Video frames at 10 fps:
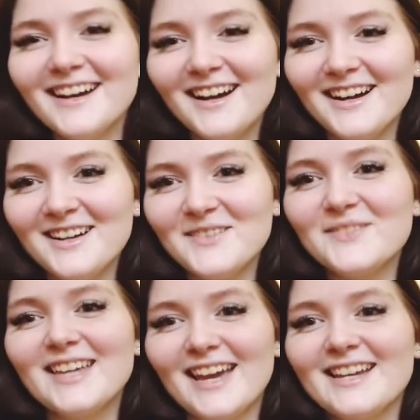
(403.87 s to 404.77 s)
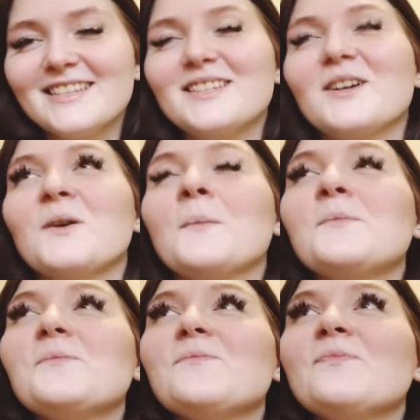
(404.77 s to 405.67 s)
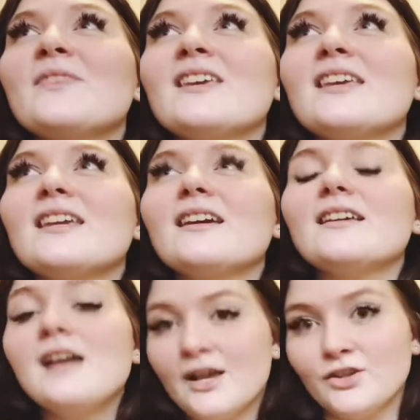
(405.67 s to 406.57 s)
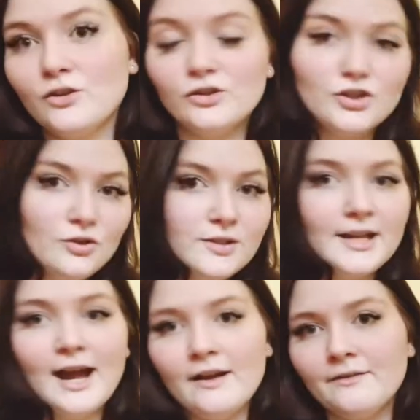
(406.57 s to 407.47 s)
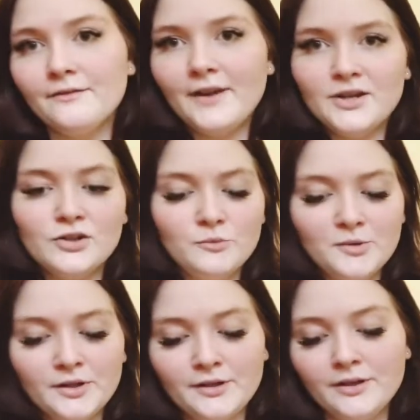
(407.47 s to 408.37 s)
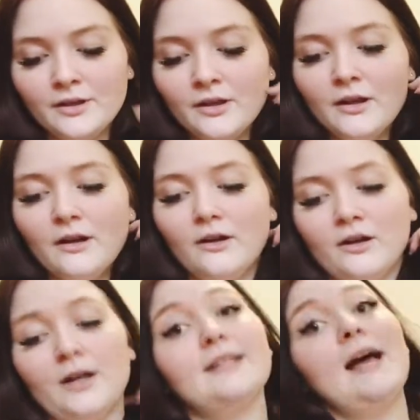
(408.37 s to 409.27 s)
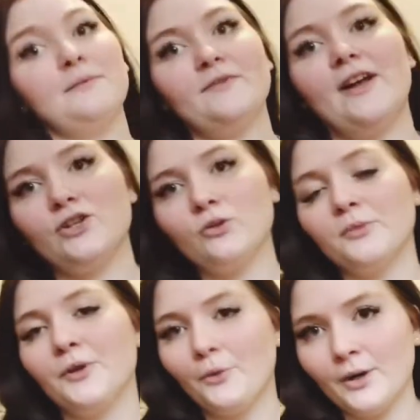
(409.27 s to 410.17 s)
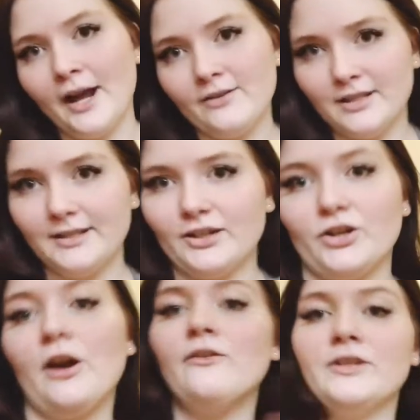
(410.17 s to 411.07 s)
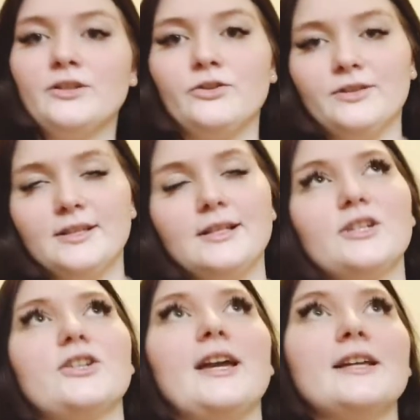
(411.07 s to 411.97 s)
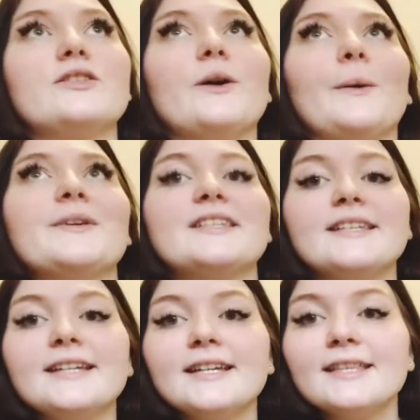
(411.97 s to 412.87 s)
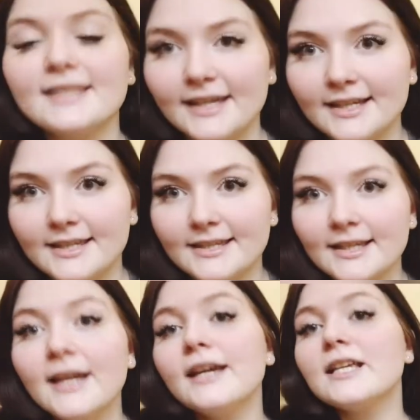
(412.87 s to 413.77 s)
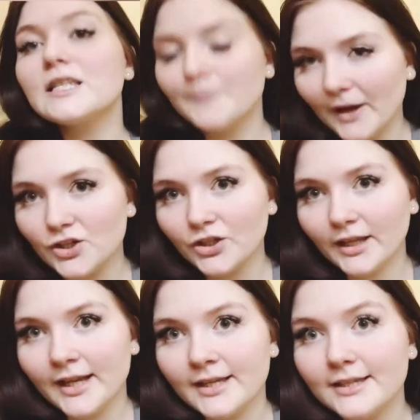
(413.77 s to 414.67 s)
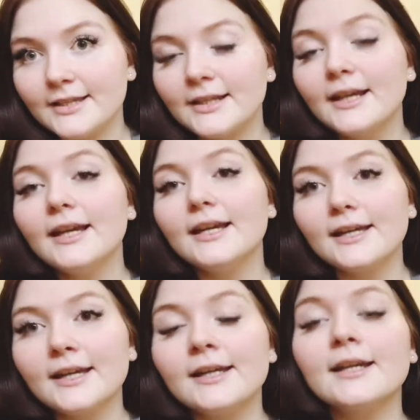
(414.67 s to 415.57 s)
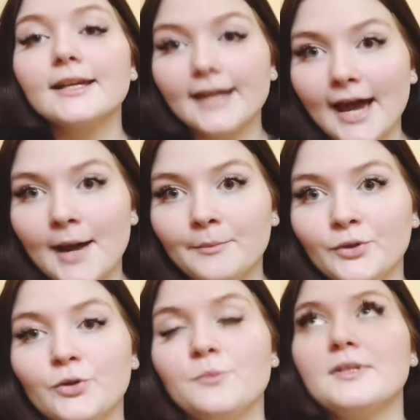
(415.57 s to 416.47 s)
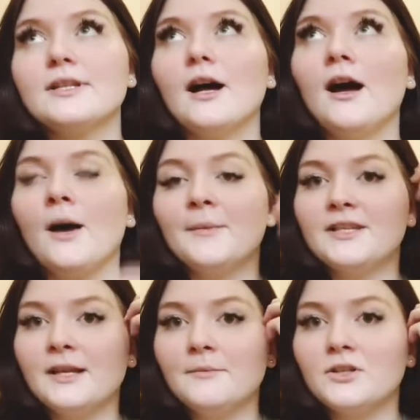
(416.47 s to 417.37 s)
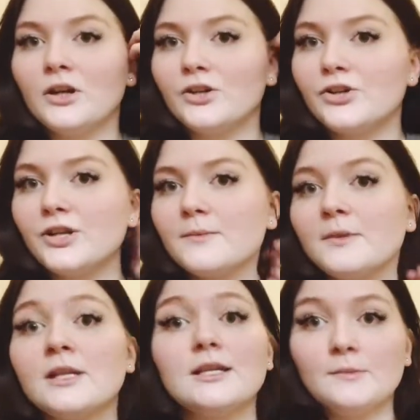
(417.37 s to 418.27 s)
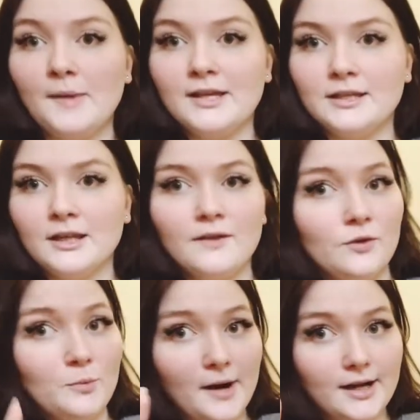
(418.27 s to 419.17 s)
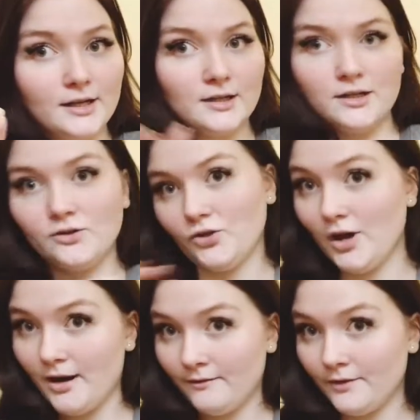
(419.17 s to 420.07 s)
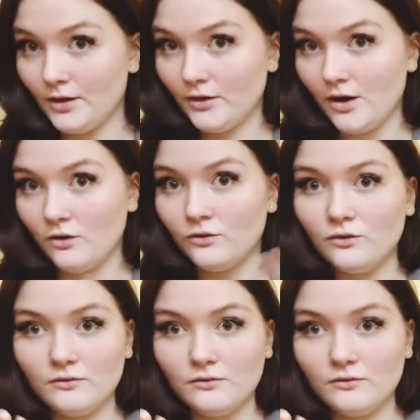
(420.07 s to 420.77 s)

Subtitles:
Okay, so yeah, so you could choose to have vaginal birth or attempt vaginal birth or to have a C-section. I obviously chose C-section. Okay, so I was seeing this specialist in Kamloops. His name is Dr. Treisman. He's amazing. If you're pregnant and you're trying to figure out